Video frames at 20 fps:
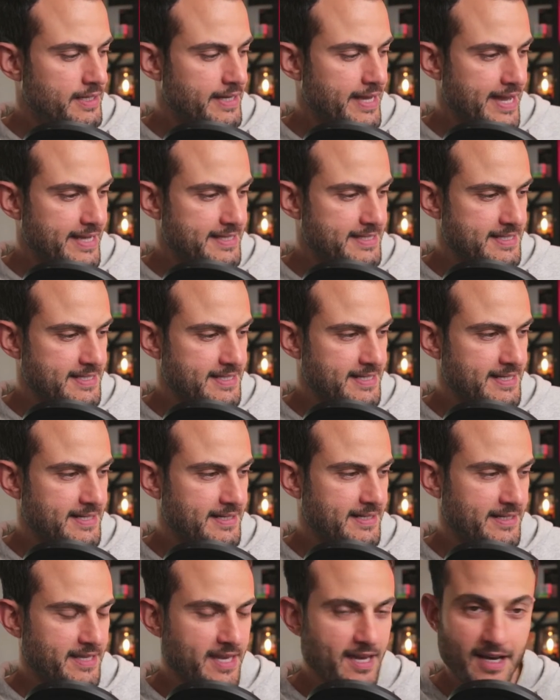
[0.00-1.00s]
And
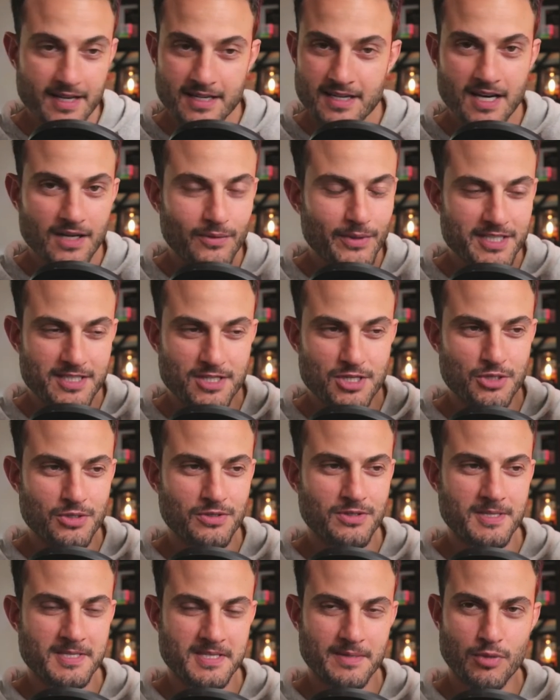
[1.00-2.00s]
uh, yeah, I can't wait to
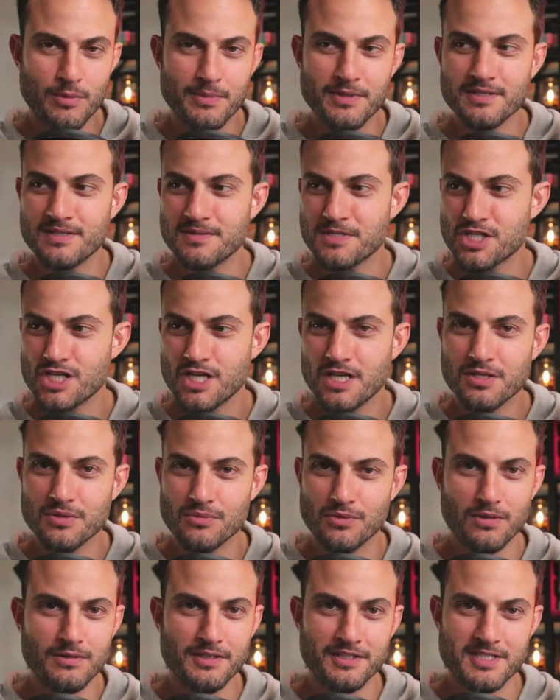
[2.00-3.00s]
shoot this. I'm probably going to chuck a
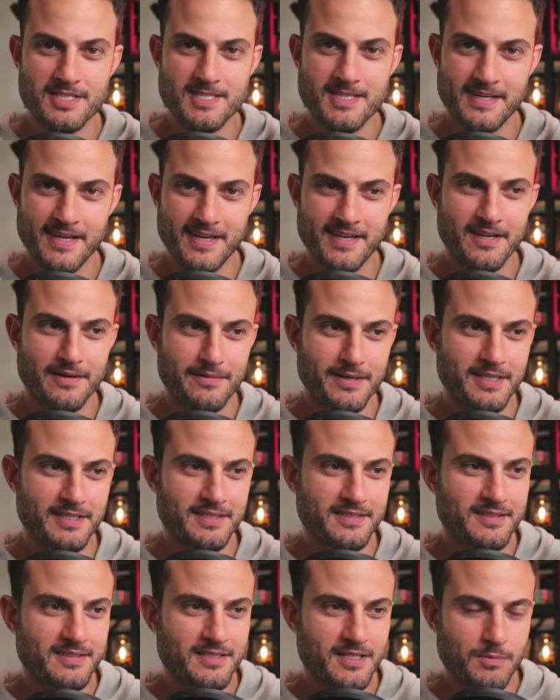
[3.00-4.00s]
roll in it today, I
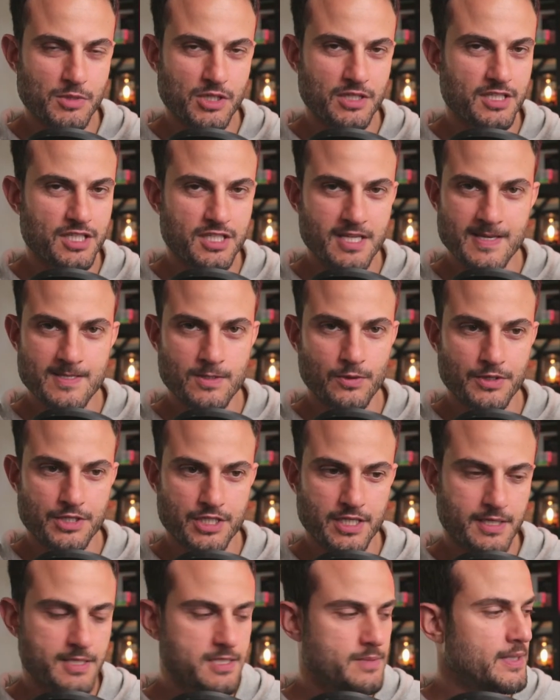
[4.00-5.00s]
reckon. I'm just going to test all the
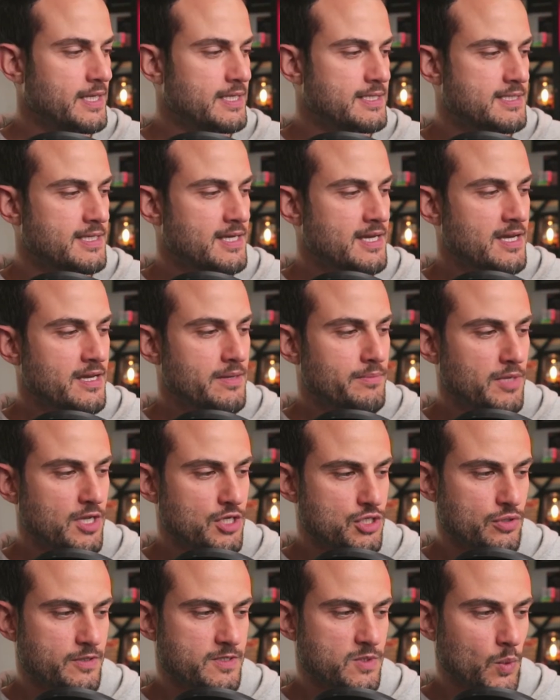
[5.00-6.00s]
shutter speeds, make
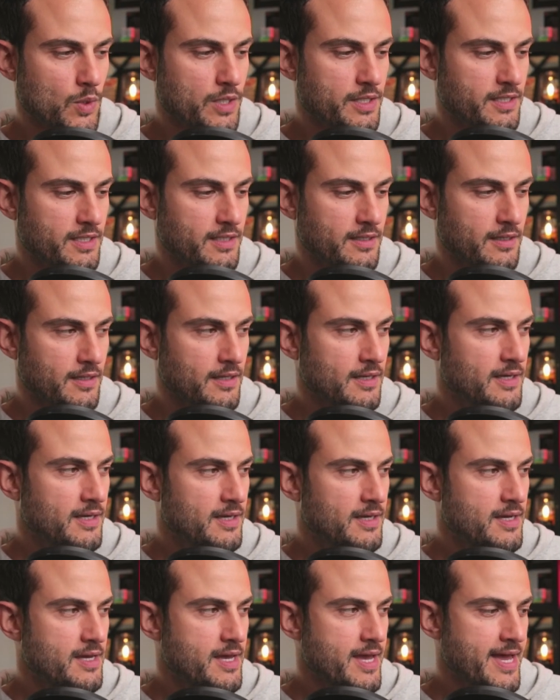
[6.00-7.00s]
sure it's working,
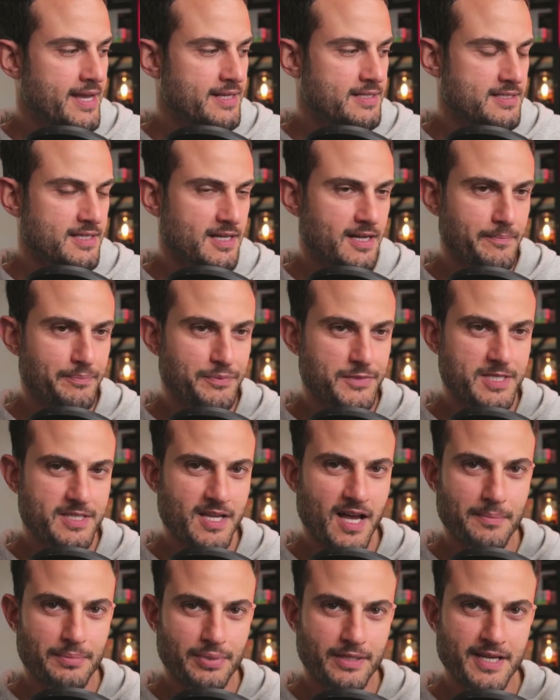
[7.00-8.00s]
and um,
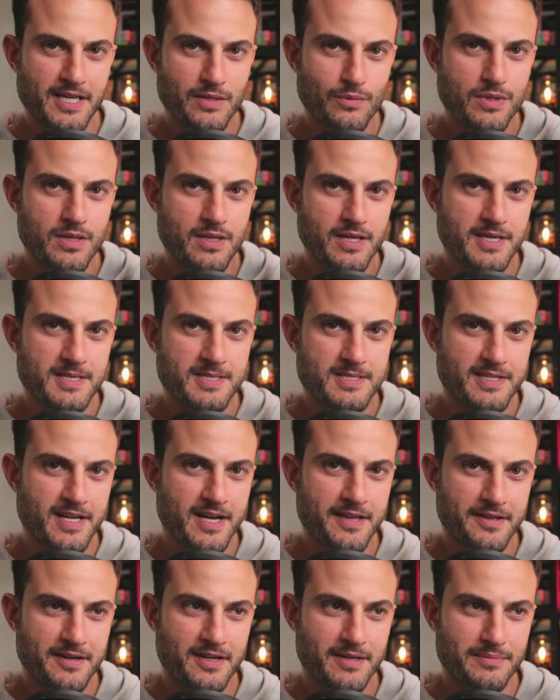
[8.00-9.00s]
start playing with this.
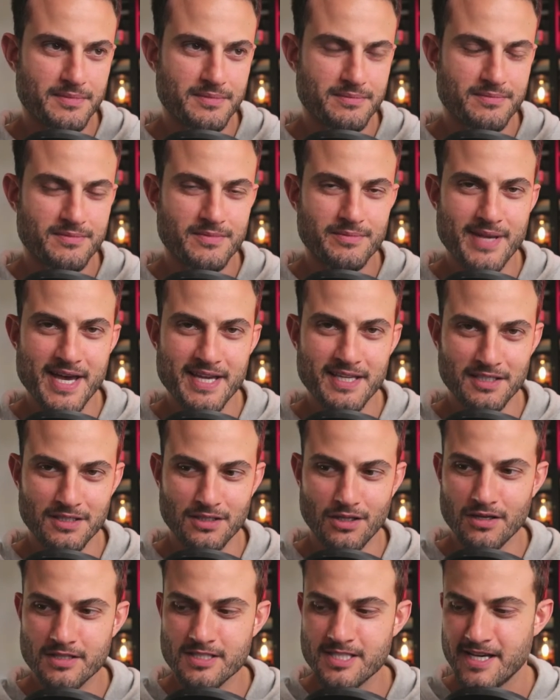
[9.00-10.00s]
Now that I'm back in
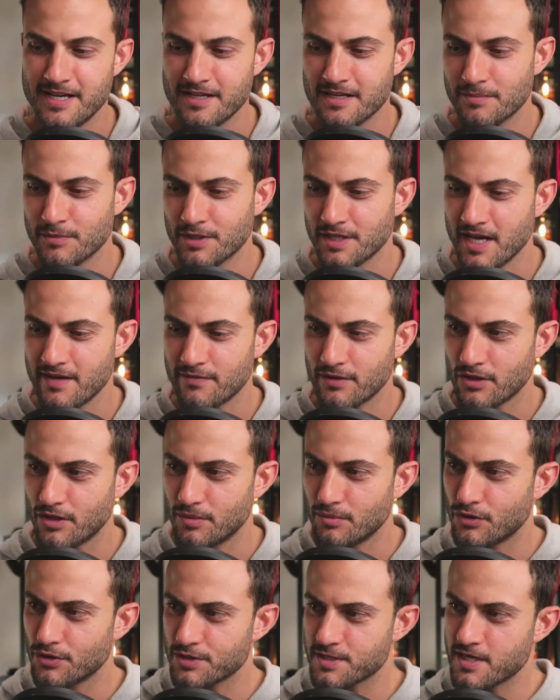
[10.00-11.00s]
lockdown, I'm going to have a
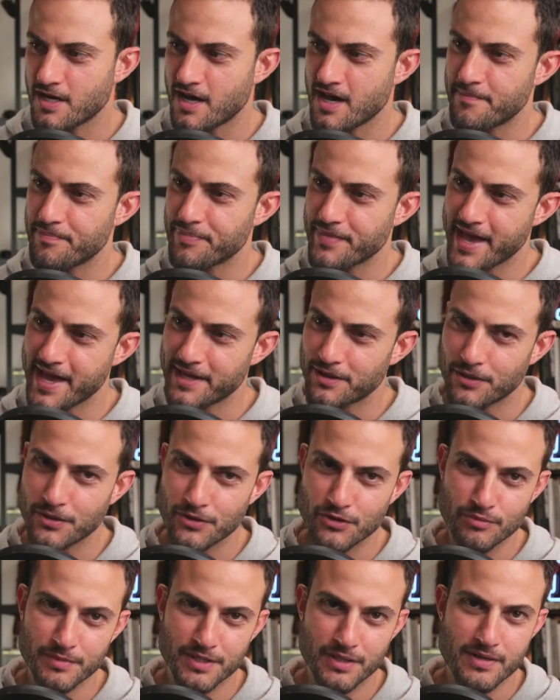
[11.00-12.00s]
lot more time at
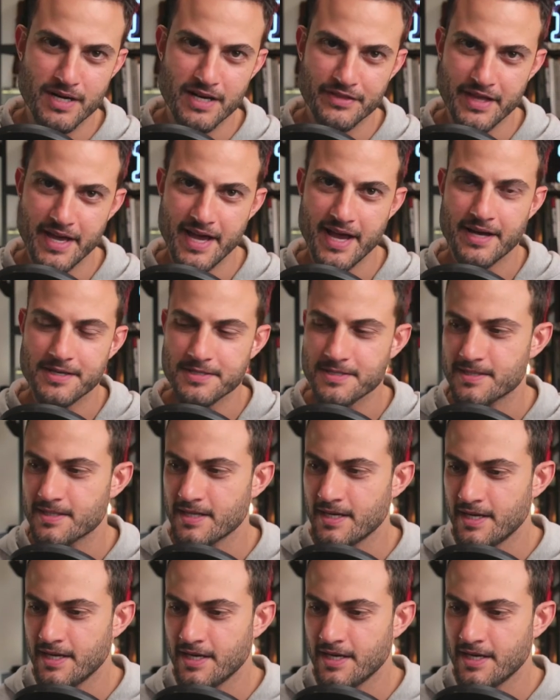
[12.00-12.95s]
home and around the house